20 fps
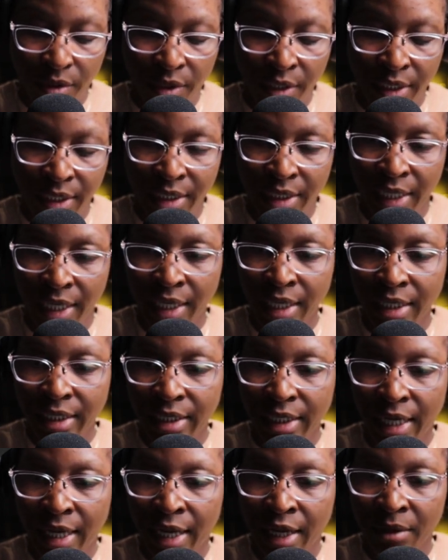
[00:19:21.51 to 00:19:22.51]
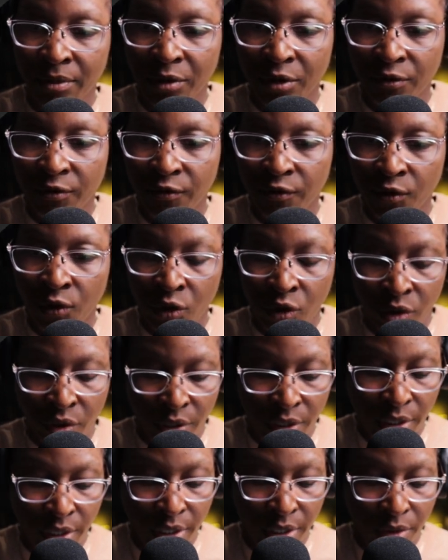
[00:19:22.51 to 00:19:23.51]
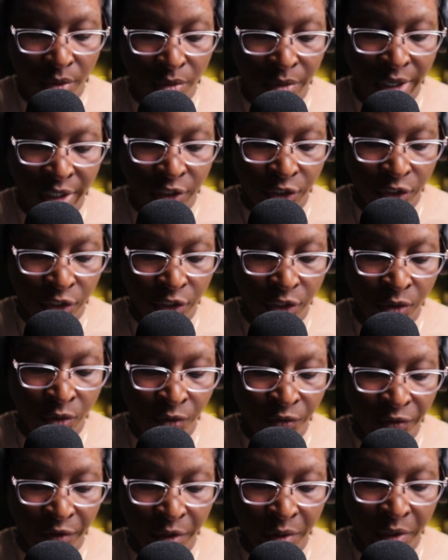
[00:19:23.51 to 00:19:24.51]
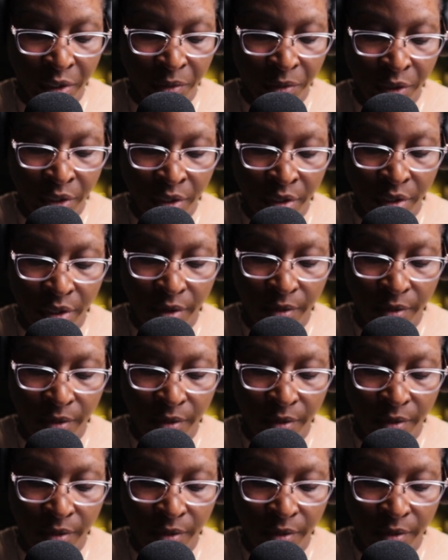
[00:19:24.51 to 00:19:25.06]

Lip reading: the data type for my stew variable,